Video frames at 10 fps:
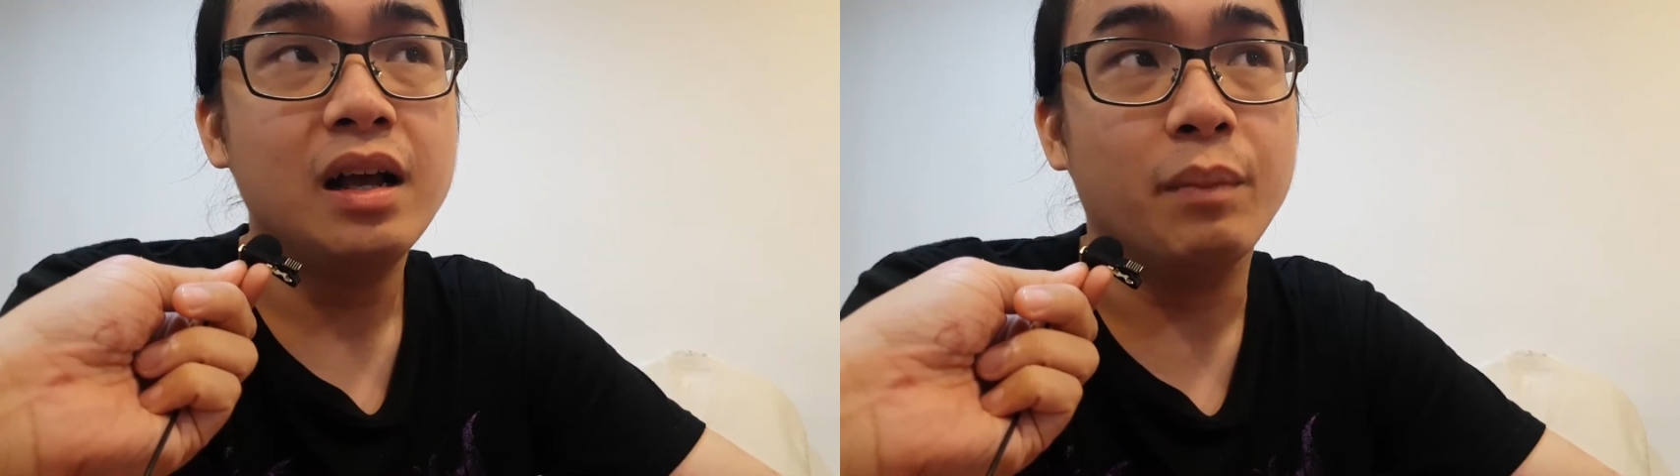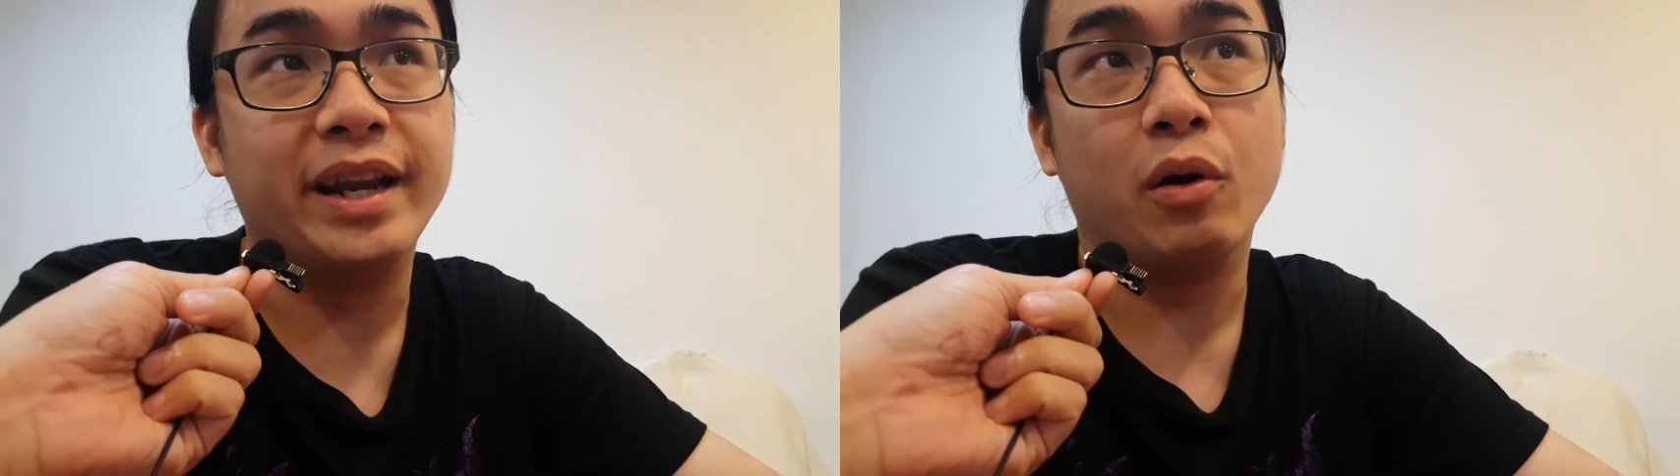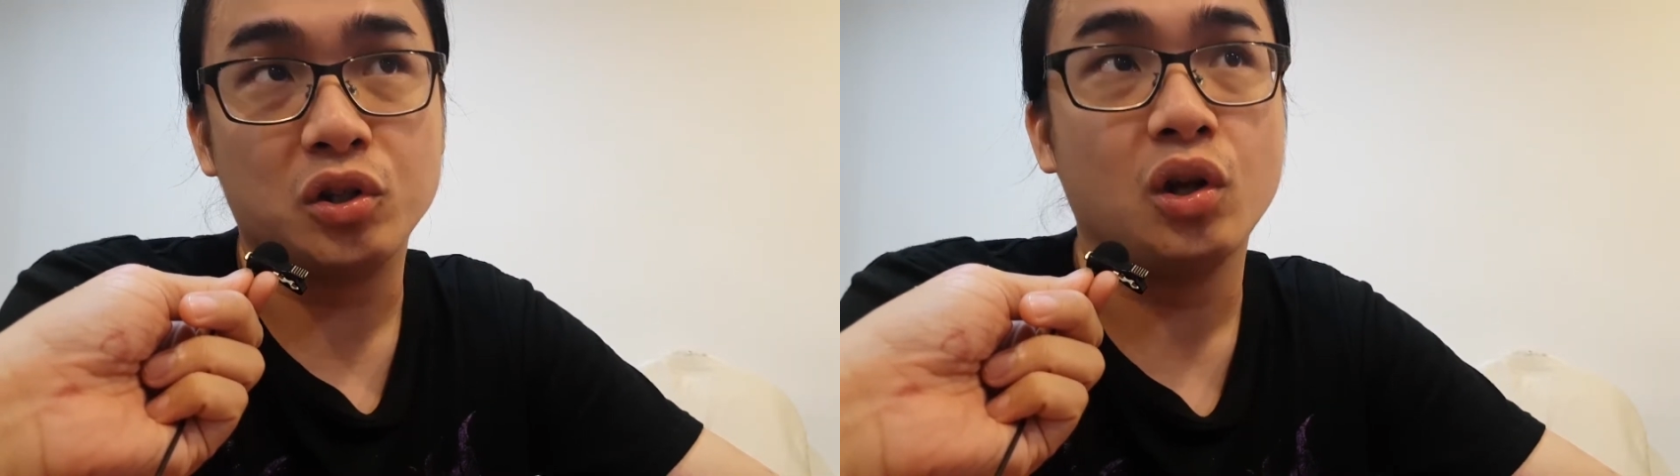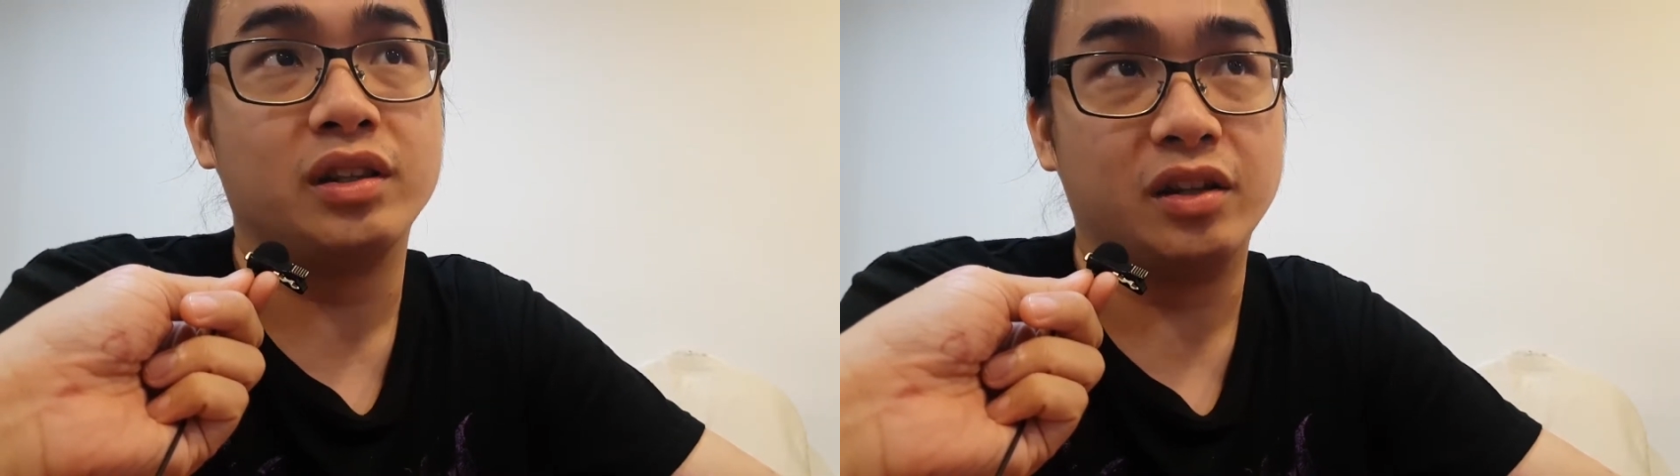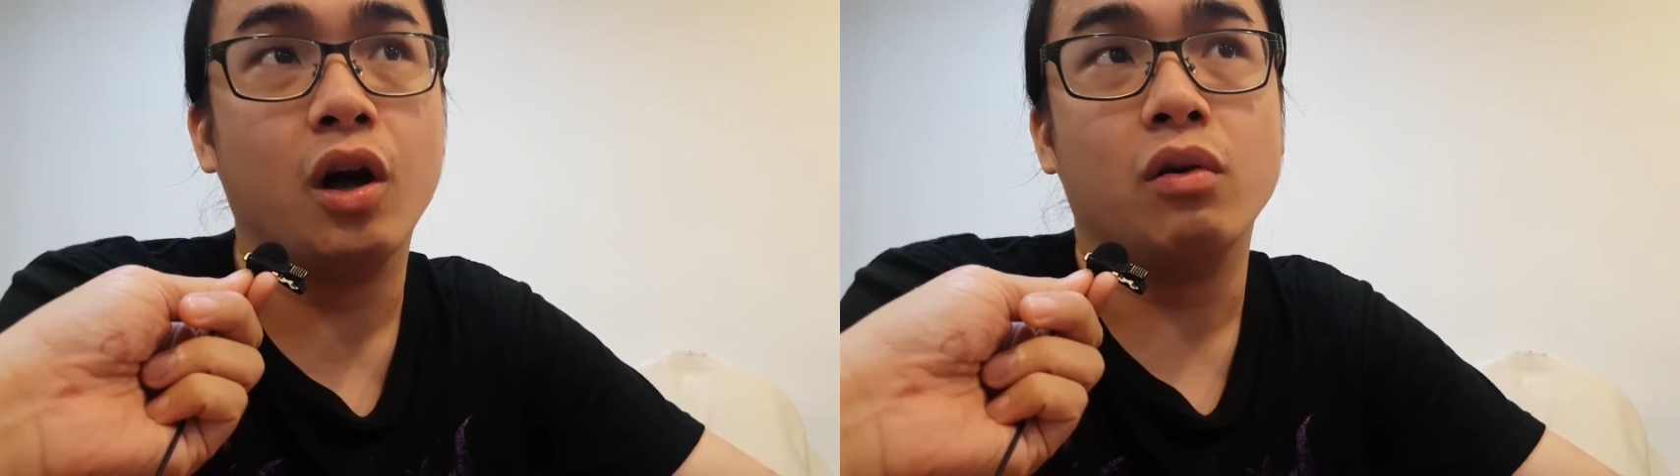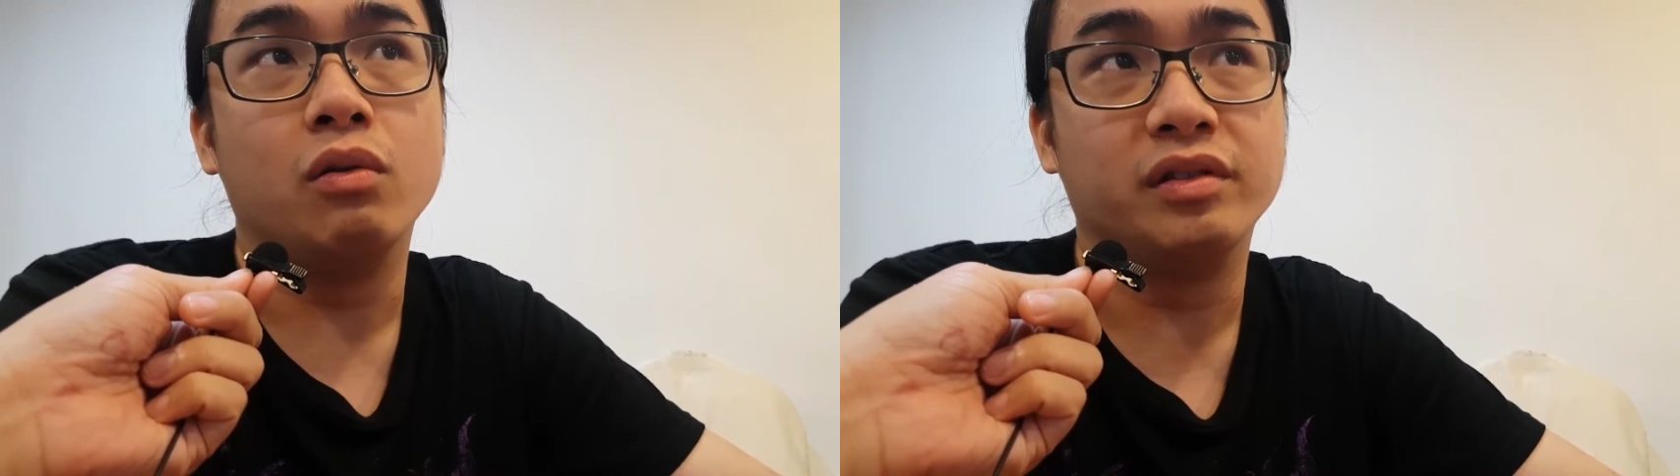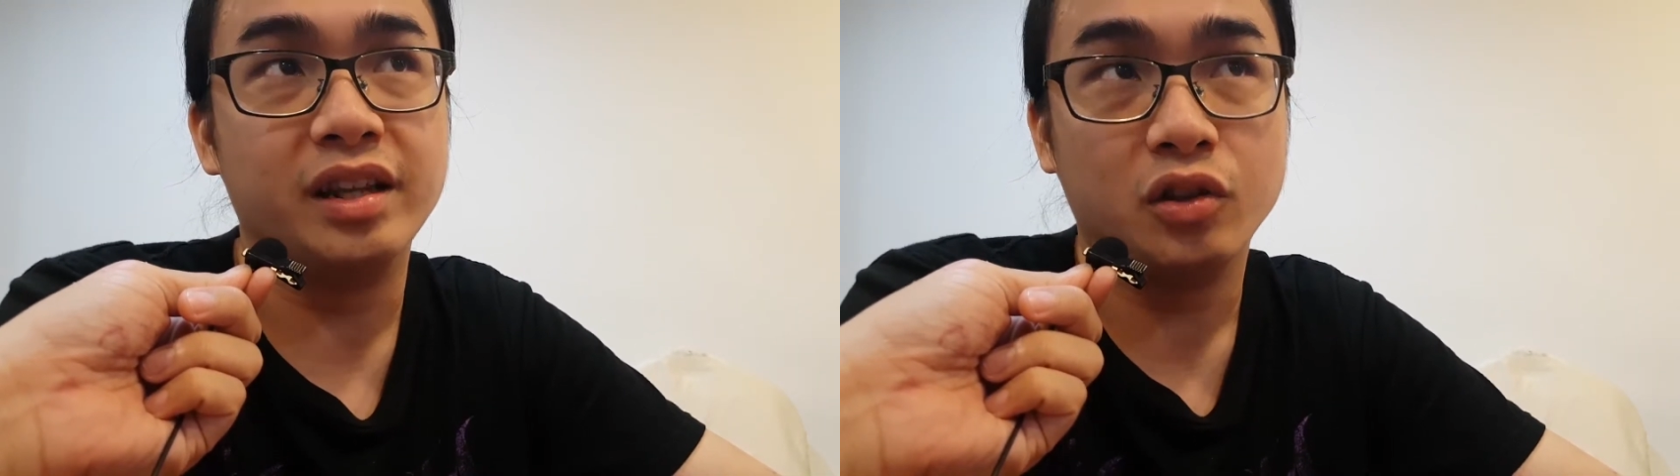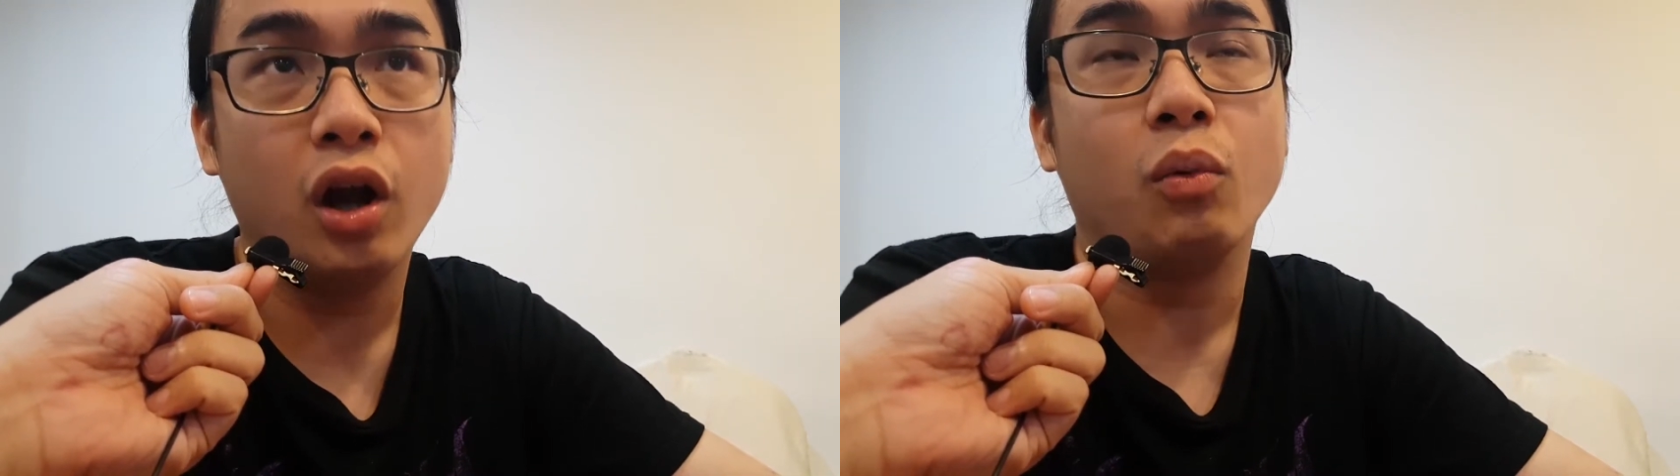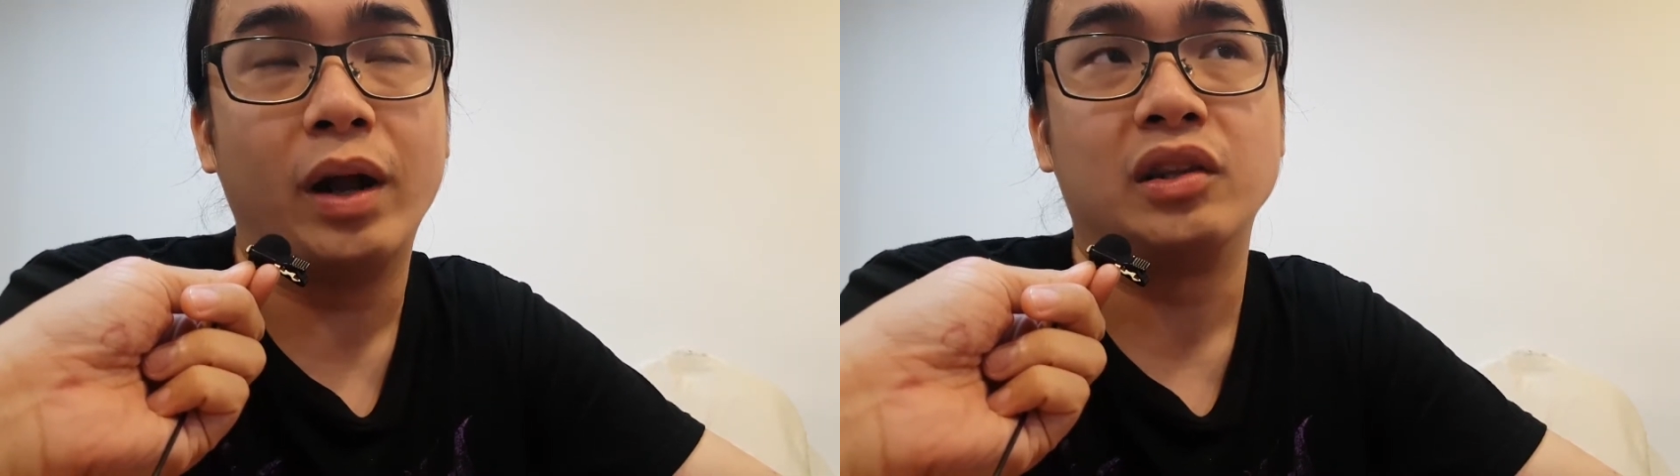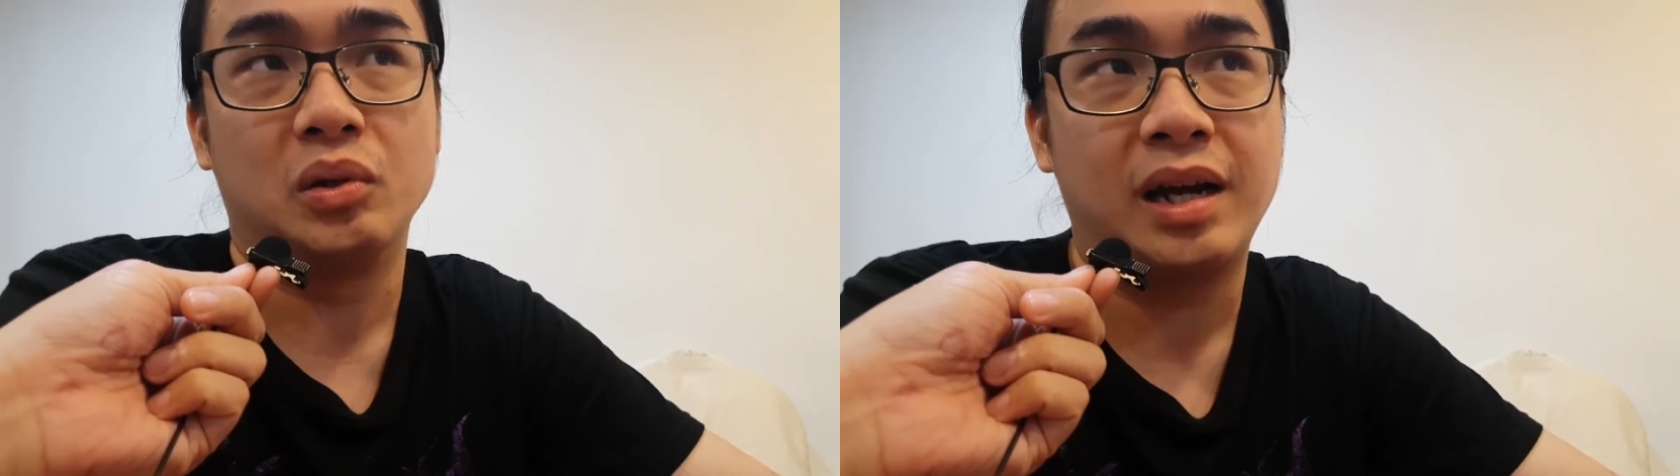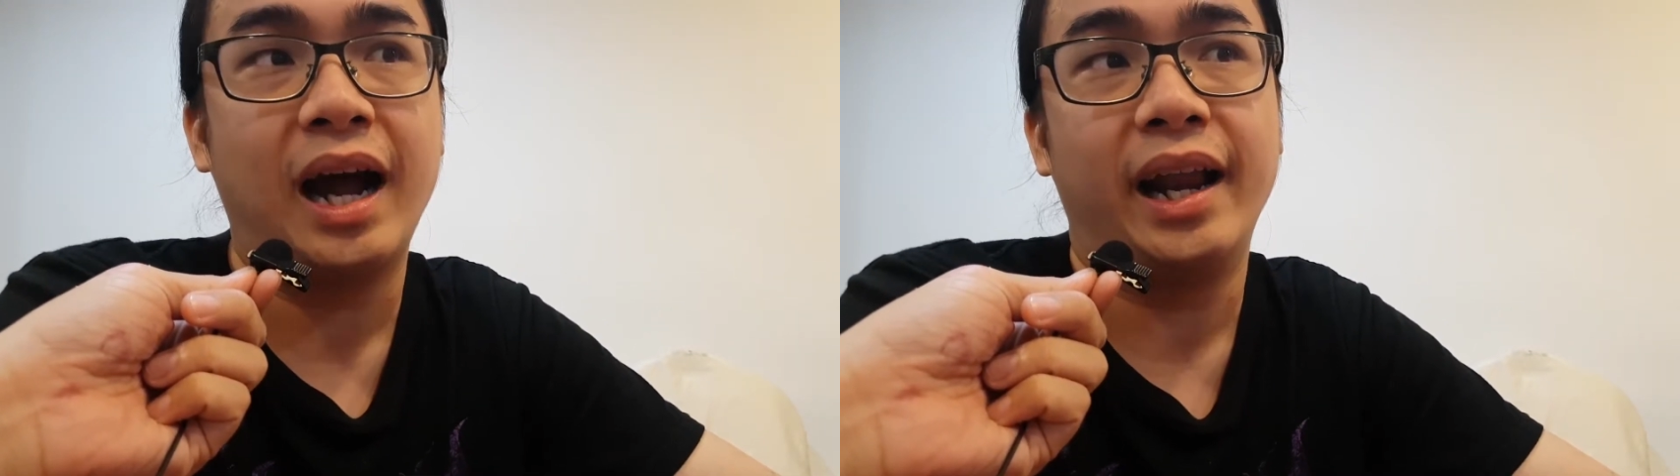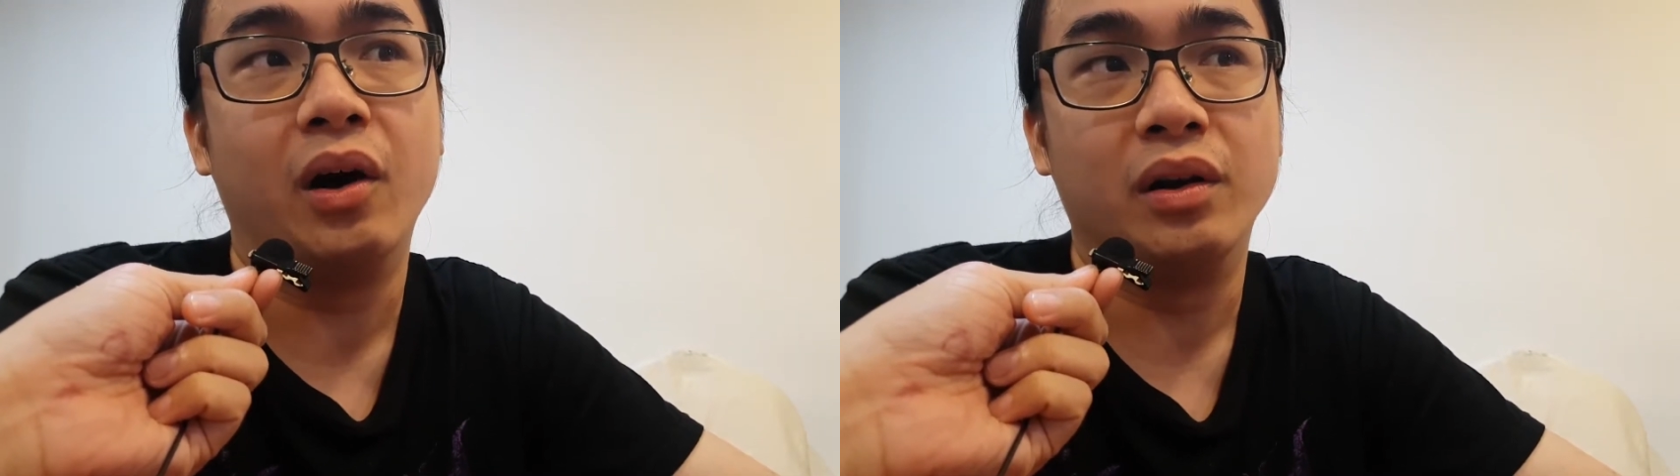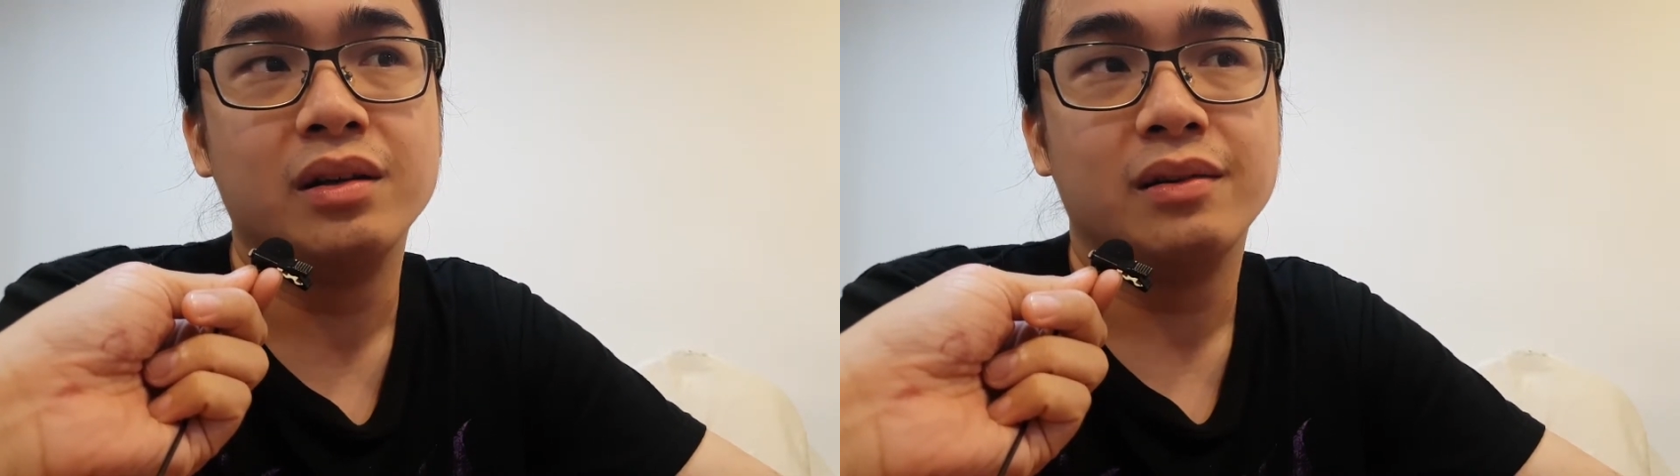But they also did not did not want to cut out